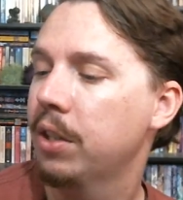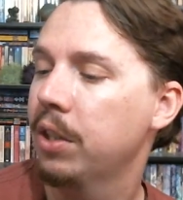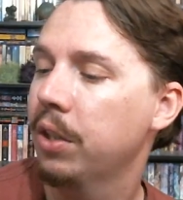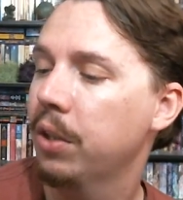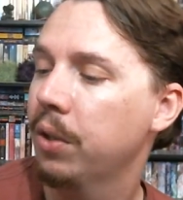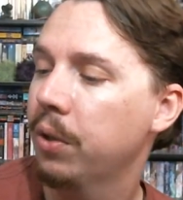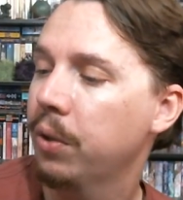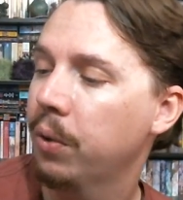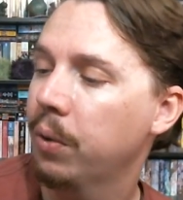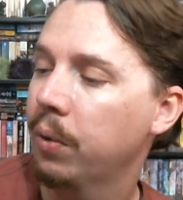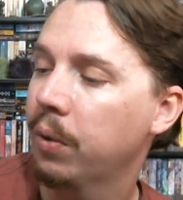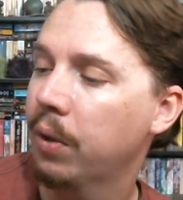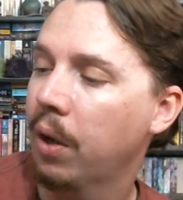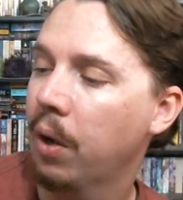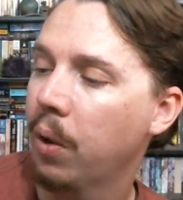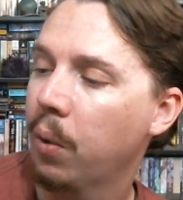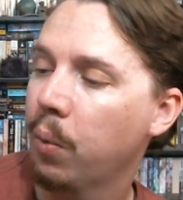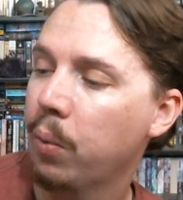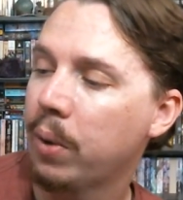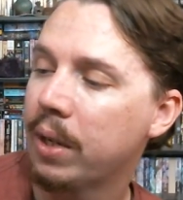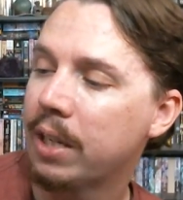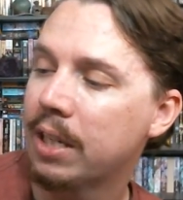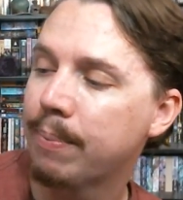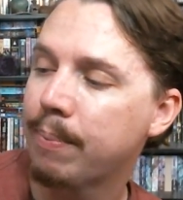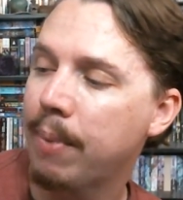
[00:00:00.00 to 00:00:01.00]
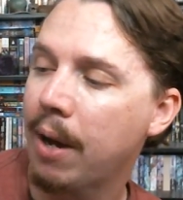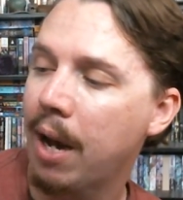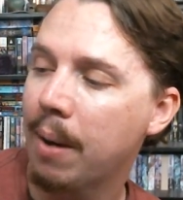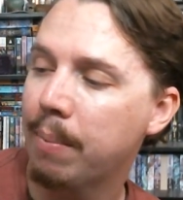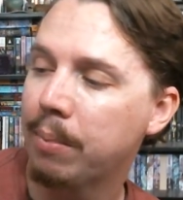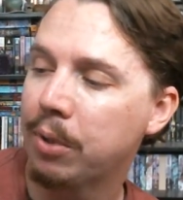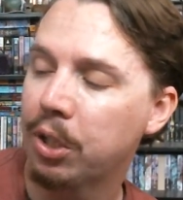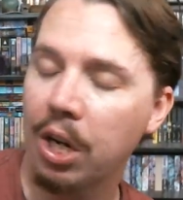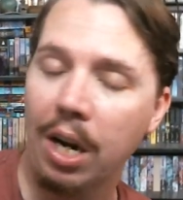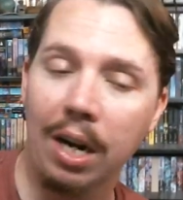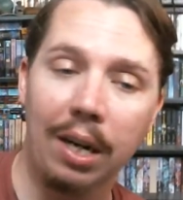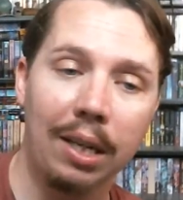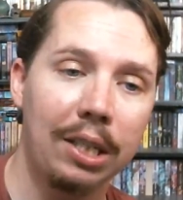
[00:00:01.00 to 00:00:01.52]
to the Whizz
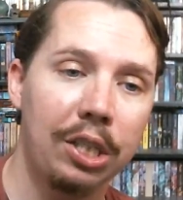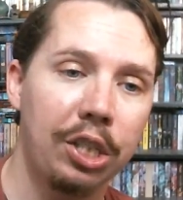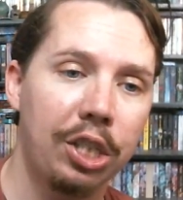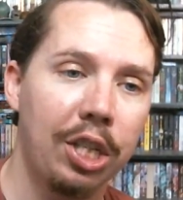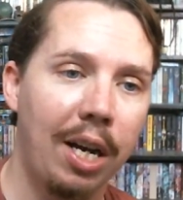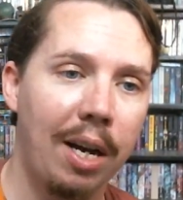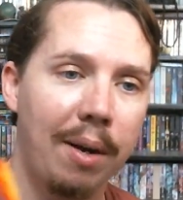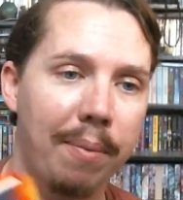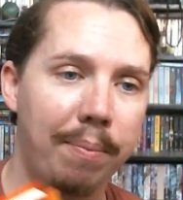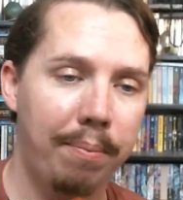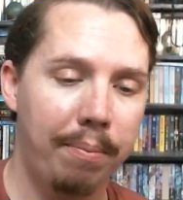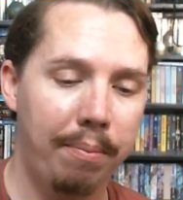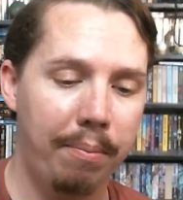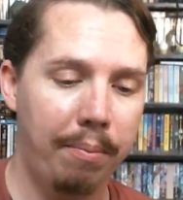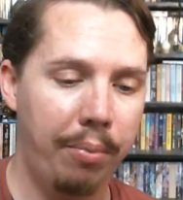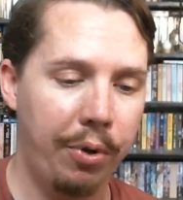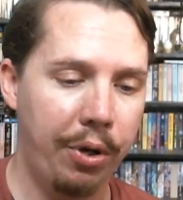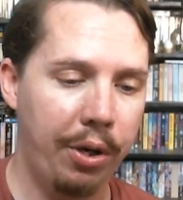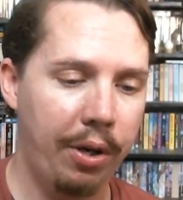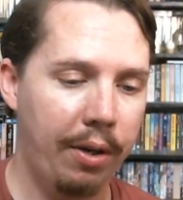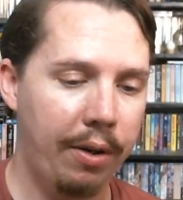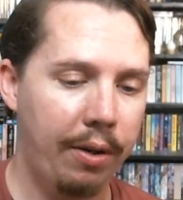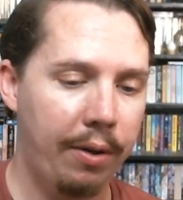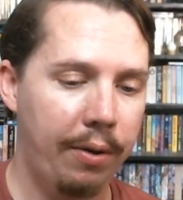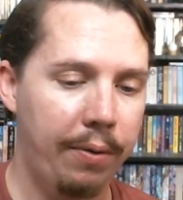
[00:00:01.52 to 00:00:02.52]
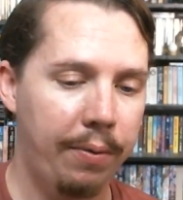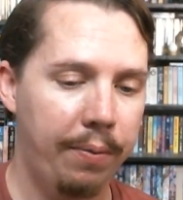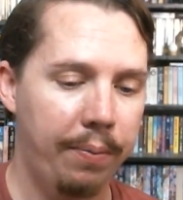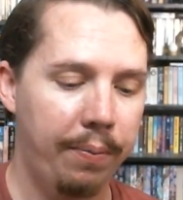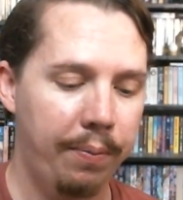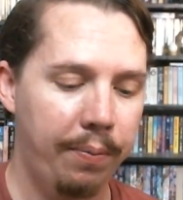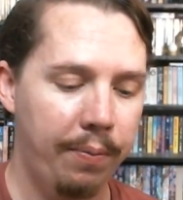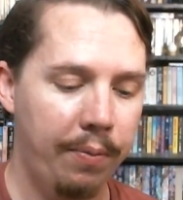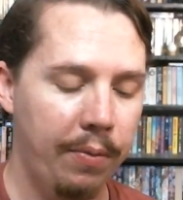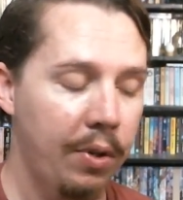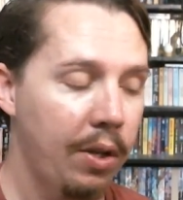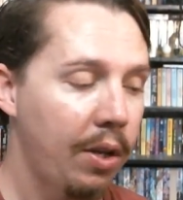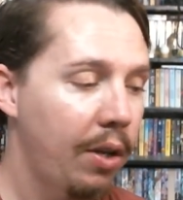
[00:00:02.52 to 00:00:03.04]
Pop Chocolate Shop book.
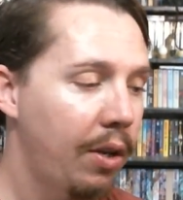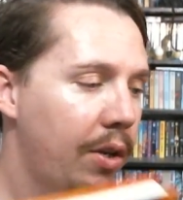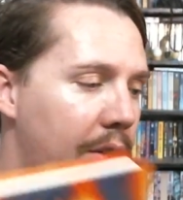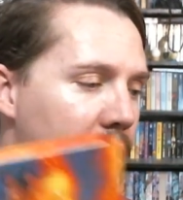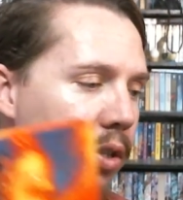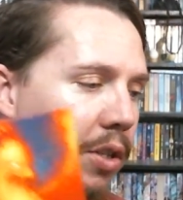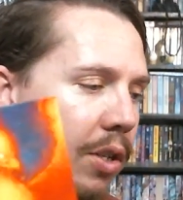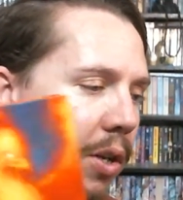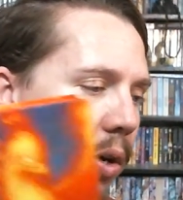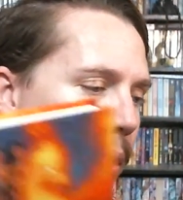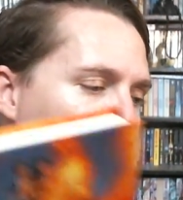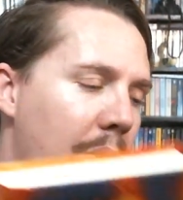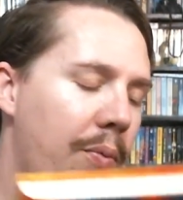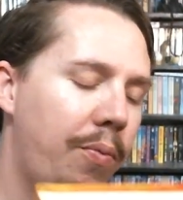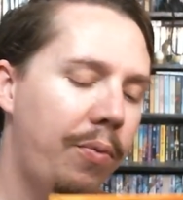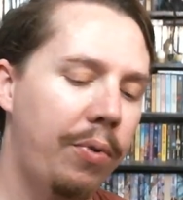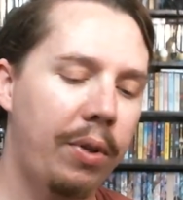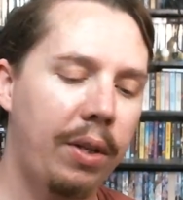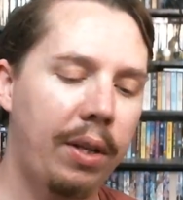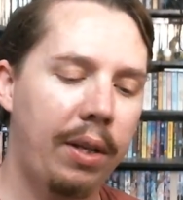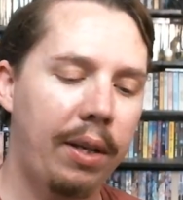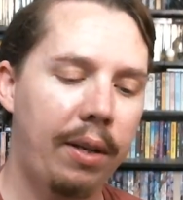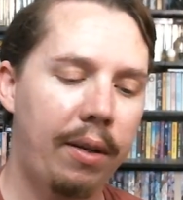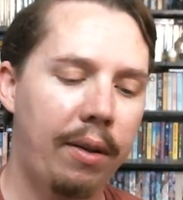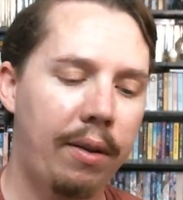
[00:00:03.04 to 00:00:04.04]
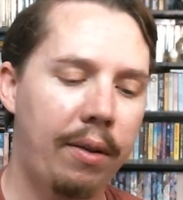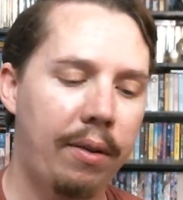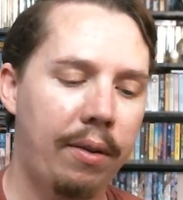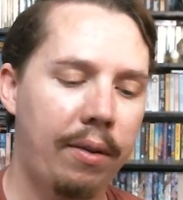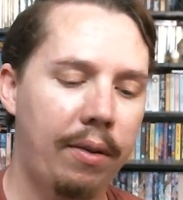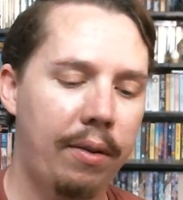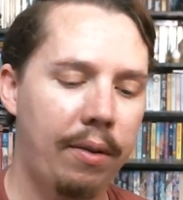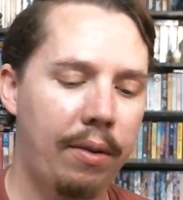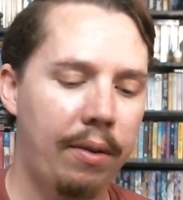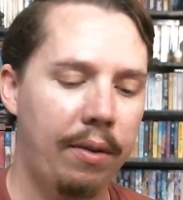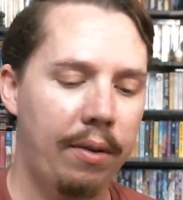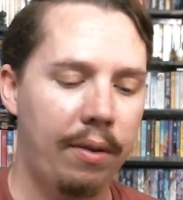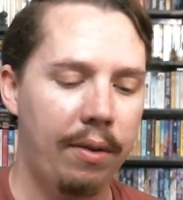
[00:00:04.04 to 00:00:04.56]
So hopefully,
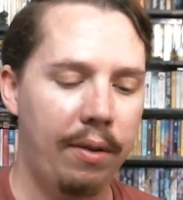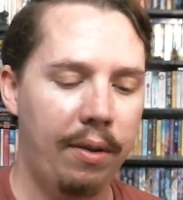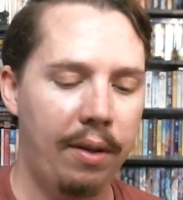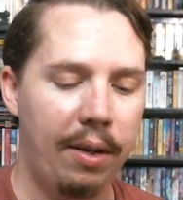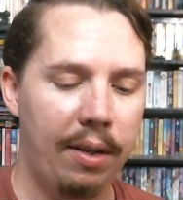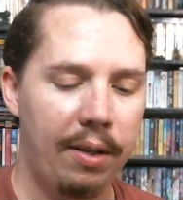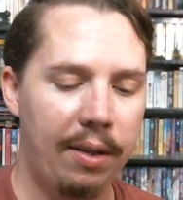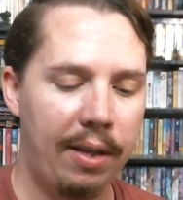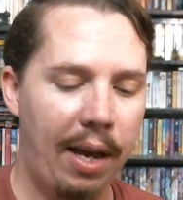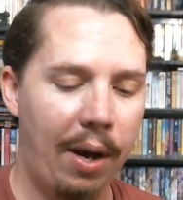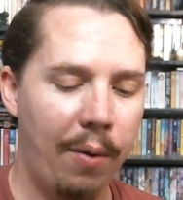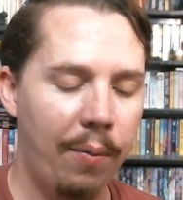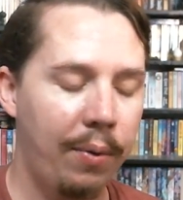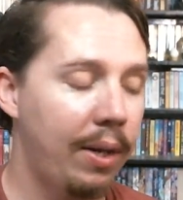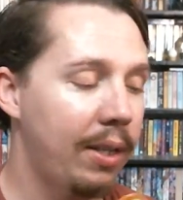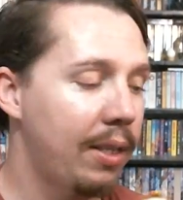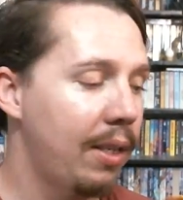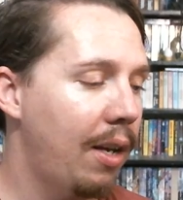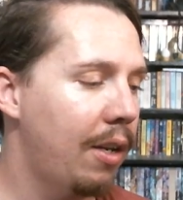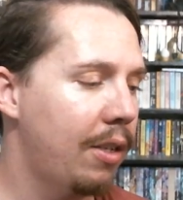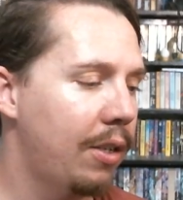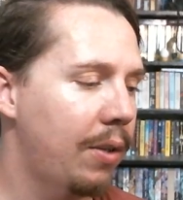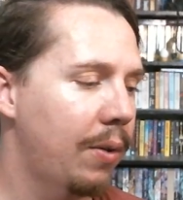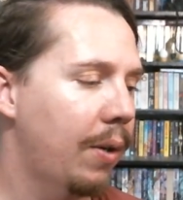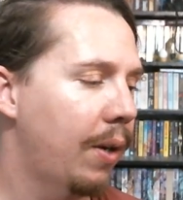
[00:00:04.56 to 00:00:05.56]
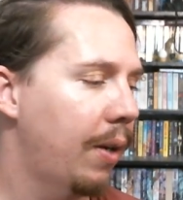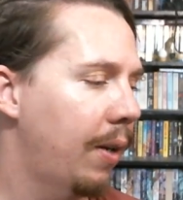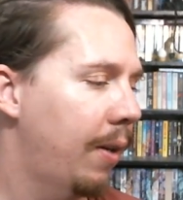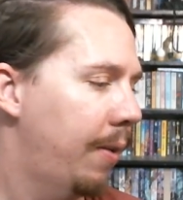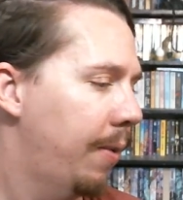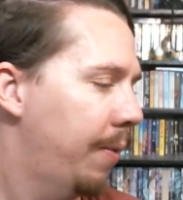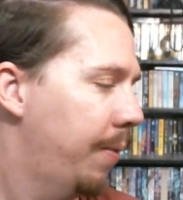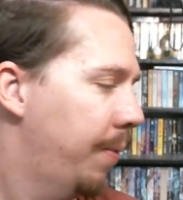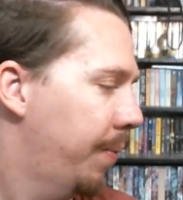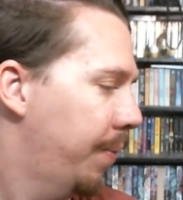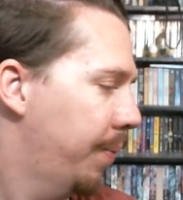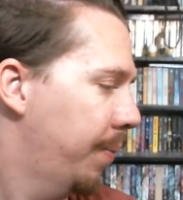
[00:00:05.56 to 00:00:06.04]
that one is also good.